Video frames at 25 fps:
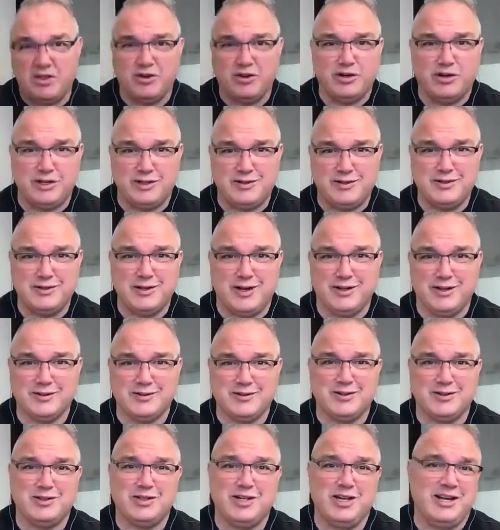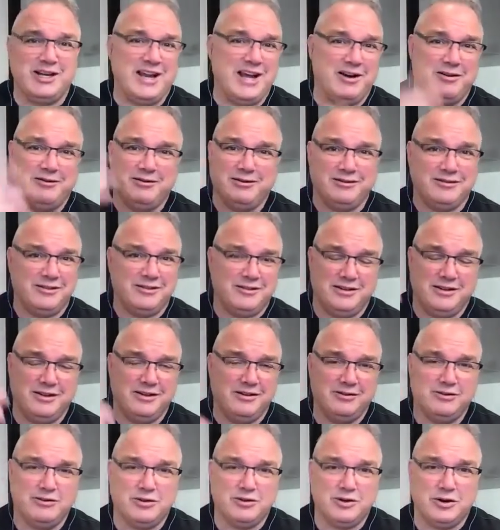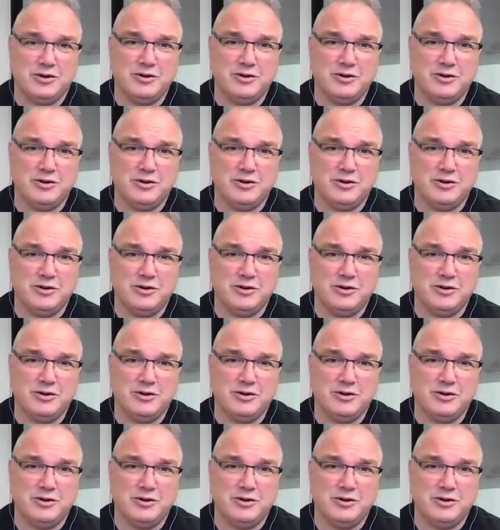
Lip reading: $32 a sheet. Now, Lord